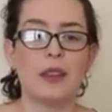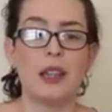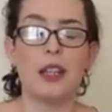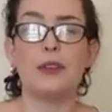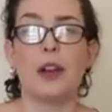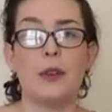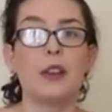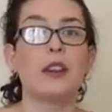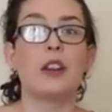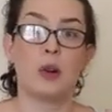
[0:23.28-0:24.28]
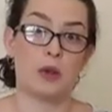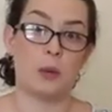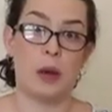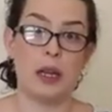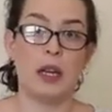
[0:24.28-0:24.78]
if everything goes
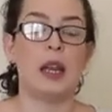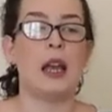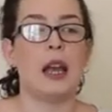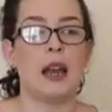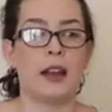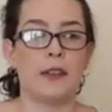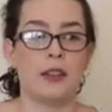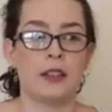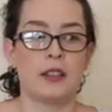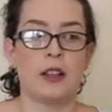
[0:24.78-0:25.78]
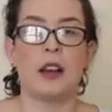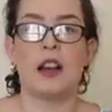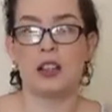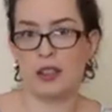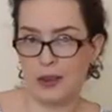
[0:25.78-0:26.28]
well and if it's
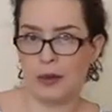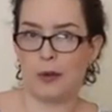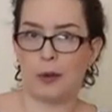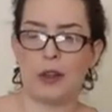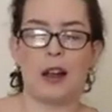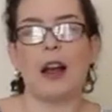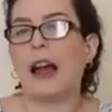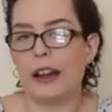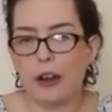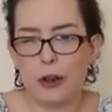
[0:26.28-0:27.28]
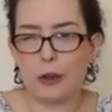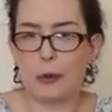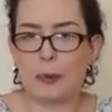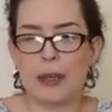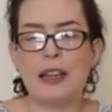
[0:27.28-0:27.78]
achievable. I know it
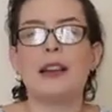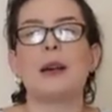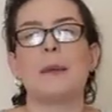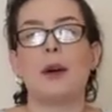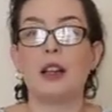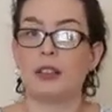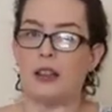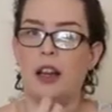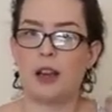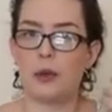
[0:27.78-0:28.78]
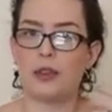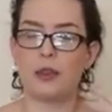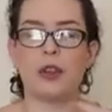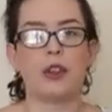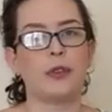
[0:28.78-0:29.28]
will be, but I want
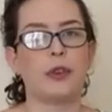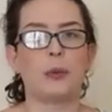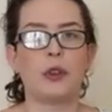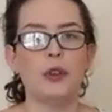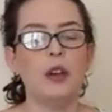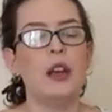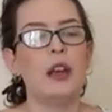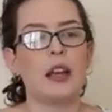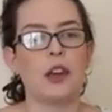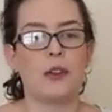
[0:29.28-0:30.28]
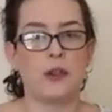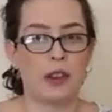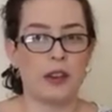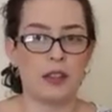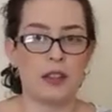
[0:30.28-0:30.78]
to hear from you if
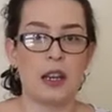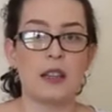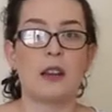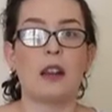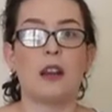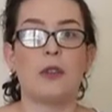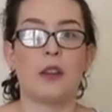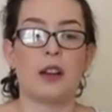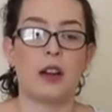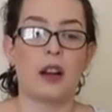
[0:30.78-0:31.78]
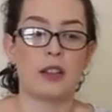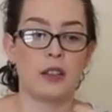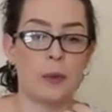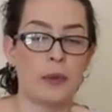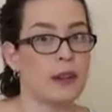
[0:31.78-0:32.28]
everything is easy, if there are
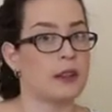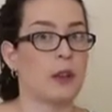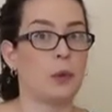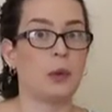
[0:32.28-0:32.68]
some things that